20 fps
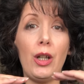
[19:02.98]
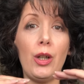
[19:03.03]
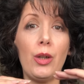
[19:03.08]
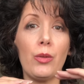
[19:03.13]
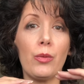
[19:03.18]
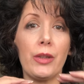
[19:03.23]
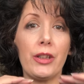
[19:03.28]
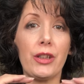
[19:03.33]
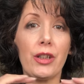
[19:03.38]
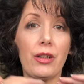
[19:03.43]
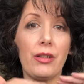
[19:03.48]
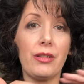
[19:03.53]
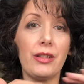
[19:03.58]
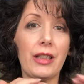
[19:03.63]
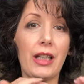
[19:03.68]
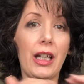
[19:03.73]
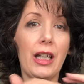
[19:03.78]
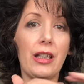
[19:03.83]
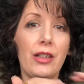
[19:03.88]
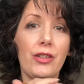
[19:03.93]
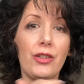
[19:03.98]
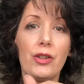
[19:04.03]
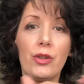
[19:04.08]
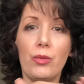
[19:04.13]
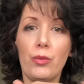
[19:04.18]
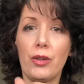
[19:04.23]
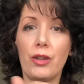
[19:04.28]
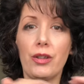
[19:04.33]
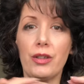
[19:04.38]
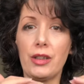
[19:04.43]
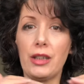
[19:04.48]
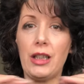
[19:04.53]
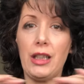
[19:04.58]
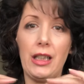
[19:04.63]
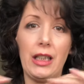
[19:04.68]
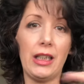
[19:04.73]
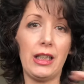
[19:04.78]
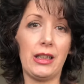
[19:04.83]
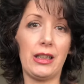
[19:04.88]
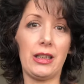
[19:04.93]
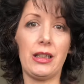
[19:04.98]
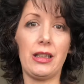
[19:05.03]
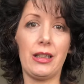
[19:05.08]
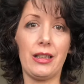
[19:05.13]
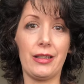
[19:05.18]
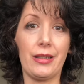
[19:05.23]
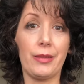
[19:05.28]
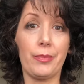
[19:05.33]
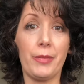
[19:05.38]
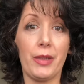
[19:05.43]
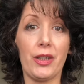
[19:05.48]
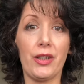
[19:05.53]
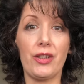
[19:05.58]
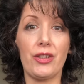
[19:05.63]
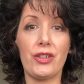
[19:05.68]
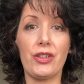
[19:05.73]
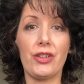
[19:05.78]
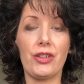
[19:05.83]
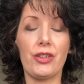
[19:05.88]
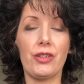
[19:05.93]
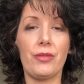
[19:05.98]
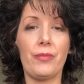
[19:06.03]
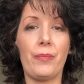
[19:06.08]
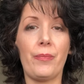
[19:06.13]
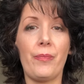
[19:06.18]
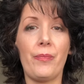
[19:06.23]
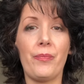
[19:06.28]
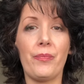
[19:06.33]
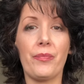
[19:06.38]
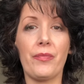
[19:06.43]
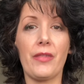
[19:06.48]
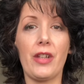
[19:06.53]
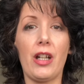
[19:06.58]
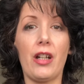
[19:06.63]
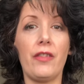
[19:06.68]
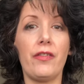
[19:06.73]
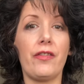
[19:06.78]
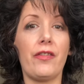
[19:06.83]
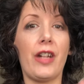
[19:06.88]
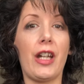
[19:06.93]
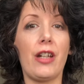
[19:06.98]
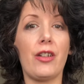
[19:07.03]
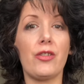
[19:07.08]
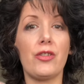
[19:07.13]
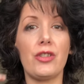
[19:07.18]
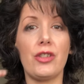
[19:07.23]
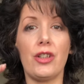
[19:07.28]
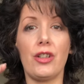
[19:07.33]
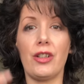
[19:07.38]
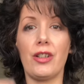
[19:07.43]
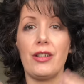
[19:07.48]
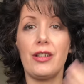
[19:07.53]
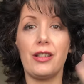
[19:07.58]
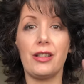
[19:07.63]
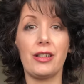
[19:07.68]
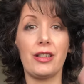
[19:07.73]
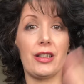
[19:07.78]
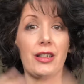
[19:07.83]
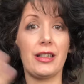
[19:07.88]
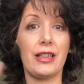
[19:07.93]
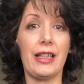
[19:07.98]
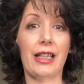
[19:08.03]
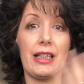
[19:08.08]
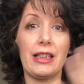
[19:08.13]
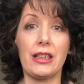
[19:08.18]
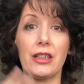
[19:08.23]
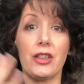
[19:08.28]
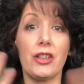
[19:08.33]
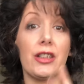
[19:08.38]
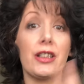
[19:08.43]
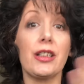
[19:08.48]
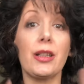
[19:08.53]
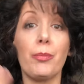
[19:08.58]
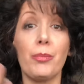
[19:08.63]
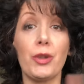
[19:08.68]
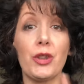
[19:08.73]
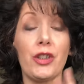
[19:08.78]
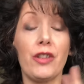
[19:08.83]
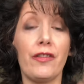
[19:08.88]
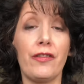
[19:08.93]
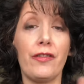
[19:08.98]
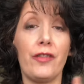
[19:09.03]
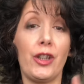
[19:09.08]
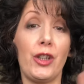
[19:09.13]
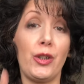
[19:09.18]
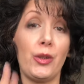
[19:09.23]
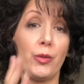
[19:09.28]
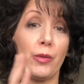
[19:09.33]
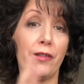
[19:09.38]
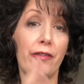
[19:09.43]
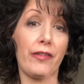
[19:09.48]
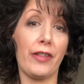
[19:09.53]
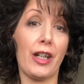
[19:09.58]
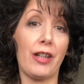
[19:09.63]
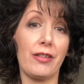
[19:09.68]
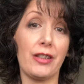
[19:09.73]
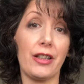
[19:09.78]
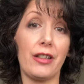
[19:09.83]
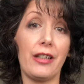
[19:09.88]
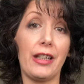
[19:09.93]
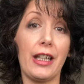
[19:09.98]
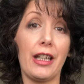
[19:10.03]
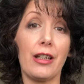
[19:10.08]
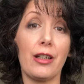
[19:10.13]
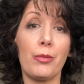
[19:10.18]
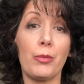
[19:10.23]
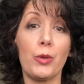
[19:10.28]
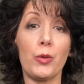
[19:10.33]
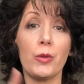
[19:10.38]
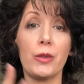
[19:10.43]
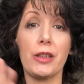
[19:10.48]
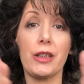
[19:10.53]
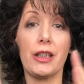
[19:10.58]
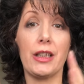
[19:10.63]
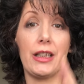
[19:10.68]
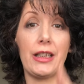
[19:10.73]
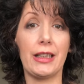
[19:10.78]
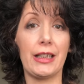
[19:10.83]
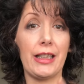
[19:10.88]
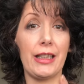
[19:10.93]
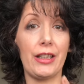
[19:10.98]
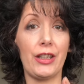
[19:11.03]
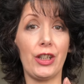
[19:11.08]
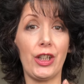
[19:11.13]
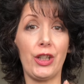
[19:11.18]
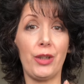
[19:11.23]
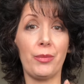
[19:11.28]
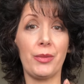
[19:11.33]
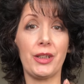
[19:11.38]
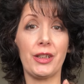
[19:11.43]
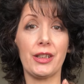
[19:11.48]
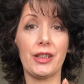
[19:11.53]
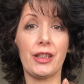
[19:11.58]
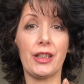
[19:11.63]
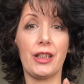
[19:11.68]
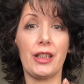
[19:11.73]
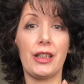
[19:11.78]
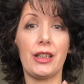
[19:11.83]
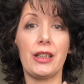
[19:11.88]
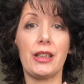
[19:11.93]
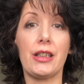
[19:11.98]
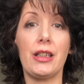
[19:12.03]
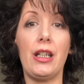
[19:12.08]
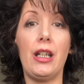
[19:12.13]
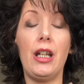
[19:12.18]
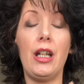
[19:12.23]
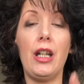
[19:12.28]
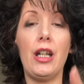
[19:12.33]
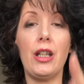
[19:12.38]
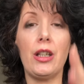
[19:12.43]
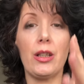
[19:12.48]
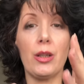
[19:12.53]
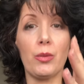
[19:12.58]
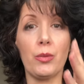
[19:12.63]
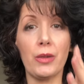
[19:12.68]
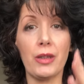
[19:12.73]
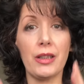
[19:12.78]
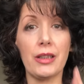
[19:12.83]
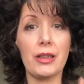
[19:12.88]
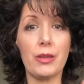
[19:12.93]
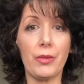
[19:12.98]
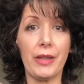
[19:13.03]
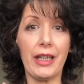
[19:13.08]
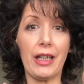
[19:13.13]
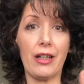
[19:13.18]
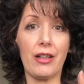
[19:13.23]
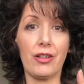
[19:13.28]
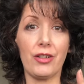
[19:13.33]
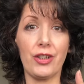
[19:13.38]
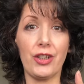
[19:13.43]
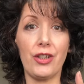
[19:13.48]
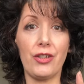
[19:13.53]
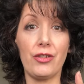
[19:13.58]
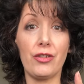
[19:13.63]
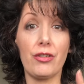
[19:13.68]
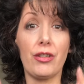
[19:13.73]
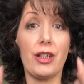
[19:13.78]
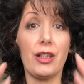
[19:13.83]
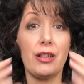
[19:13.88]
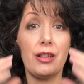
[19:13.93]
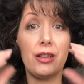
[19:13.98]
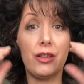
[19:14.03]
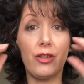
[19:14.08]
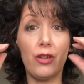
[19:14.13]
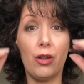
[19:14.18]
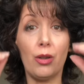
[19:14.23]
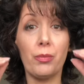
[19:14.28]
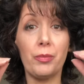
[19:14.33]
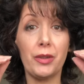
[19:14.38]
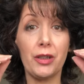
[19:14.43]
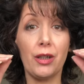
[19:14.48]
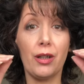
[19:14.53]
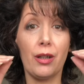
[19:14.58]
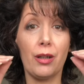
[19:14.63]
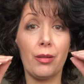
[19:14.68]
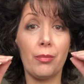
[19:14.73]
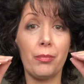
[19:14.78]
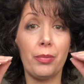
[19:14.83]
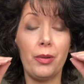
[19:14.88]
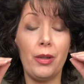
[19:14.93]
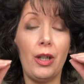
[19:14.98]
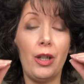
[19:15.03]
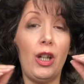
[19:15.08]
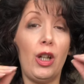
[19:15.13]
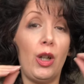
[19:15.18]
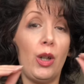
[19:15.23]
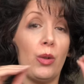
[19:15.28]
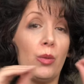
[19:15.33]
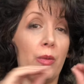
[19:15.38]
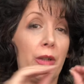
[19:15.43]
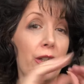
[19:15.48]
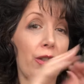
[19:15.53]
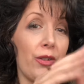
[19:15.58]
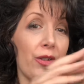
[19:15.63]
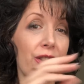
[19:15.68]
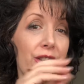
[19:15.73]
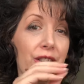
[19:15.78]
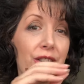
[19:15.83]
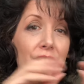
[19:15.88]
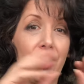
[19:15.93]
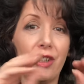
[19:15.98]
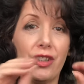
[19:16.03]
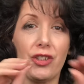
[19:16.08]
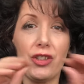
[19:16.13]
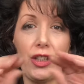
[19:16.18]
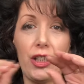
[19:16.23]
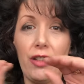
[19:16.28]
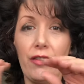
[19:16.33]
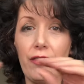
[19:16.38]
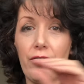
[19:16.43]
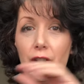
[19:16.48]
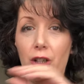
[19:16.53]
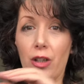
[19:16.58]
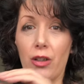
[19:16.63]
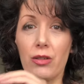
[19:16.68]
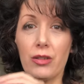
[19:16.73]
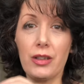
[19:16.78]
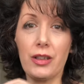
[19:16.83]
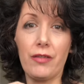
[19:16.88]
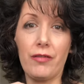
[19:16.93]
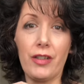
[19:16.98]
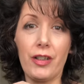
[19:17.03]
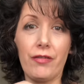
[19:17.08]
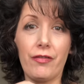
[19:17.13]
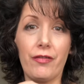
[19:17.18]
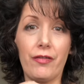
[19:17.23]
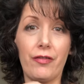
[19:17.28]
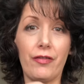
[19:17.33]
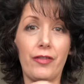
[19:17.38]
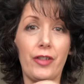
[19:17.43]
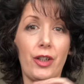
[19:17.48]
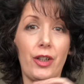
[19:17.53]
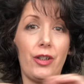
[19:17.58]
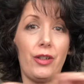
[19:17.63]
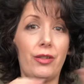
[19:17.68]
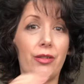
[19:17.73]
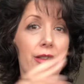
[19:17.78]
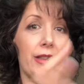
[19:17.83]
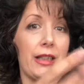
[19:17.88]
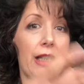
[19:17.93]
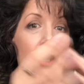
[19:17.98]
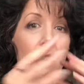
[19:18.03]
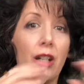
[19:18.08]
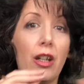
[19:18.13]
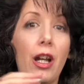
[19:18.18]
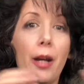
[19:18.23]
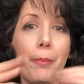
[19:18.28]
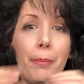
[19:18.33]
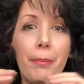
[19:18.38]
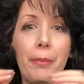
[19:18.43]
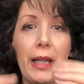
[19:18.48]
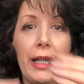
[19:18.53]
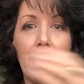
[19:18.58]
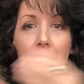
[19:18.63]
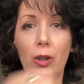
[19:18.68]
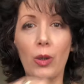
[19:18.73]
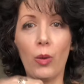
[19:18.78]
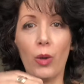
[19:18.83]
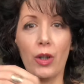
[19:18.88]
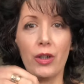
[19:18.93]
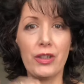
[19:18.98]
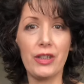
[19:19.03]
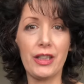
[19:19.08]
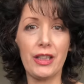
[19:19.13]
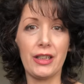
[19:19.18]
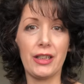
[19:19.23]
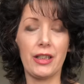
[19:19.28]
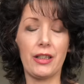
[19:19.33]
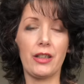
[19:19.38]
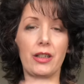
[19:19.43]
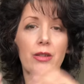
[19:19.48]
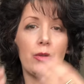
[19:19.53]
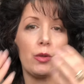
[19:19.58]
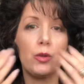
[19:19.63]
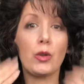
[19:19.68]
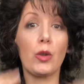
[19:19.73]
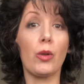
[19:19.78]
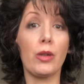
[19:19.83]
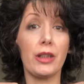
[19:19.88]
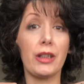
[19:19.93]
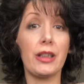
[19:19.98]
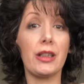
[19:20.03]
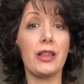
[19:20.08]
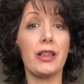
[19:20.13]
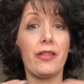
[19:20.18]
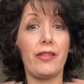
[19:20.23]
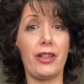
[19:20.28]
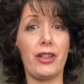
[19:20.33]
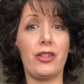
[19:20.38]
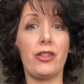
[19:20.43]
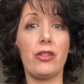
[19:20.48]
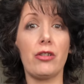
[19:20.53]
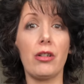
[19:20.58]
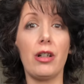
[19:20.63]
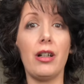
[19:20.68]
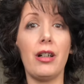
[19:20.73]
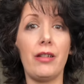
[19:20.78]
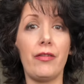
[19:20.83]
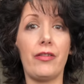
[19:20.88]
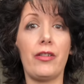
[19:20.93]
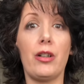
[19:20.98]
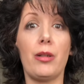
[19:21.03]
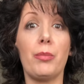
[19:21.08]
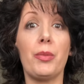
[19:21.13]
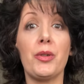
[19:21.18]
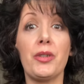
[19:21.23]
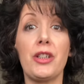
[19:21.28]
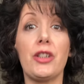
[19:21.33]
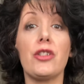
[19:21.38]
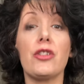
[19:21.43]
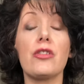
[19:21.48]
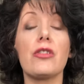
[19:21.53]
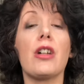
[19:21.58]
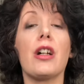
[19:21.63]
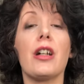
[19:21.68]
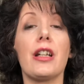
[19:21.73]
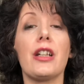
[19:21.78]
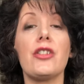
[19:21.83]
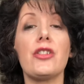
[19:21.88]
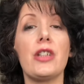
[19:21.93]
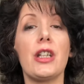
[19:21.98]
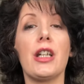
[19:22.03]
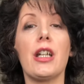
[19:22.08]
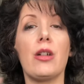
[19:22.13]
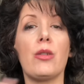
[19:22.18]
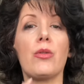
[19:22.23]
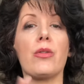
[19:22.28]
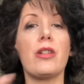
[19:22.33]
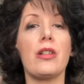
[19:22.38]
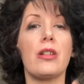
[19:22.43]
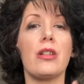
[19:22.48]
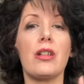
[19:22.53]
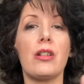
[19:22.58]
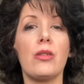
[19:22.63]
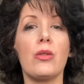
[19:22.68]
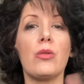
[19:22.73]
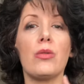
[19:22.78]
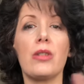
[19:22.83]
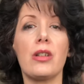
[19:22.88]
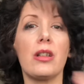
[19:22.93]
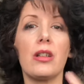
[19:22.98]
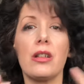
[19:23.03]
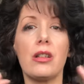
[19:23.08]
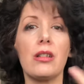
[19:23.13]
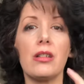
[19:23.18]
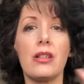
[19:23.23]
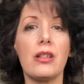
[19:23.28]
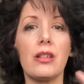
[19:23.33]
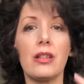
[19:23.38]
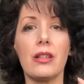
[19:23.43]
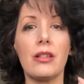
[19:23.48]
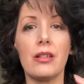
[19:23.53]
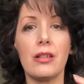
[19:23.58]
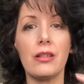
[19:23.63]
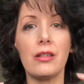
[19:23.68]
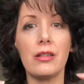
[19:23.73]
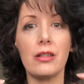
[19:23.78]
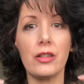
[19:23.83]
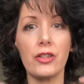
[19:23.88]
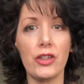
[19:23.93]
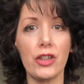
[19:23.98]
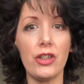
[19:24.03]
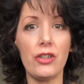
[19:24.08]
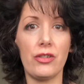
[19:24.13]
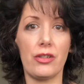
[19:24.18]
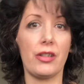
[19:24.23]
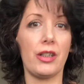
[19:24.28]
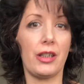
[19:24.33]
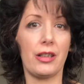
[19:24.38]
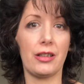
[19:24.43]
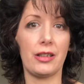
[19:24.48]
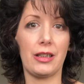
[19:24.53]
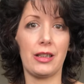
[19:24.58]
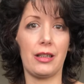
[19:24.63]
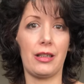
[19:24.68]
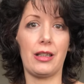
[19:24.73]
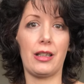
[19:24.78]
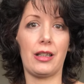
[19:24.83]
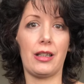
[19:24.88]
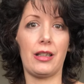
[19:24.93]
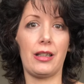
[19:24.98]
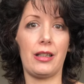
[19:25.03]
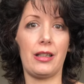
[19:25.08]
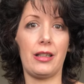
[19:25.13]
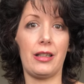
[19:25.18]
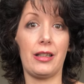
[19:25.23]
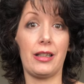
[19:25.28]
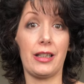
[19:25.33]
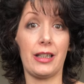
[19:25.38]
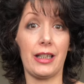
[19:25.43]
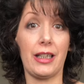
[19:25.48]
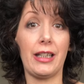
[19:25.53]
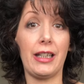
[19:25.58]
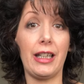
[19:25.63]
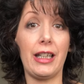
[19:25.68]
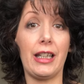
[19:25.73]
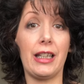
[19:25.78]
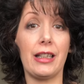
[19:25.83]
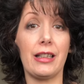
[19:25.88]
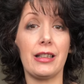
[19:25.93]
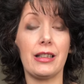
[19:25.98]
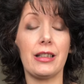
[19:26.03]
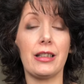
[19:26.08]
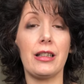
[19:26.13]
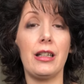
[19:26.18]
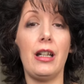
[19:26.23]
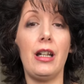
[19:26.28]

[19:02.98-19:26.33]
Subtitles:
we don't tend to want to eat as much. I've found, you know, there's just less consumption of food. We've found it in the animal studies and the human studies that once we get our nutrients topped up, we're not searching for lots of different foods and big quantities of it to try, for our body to try and actually get all the nutrients that it needs.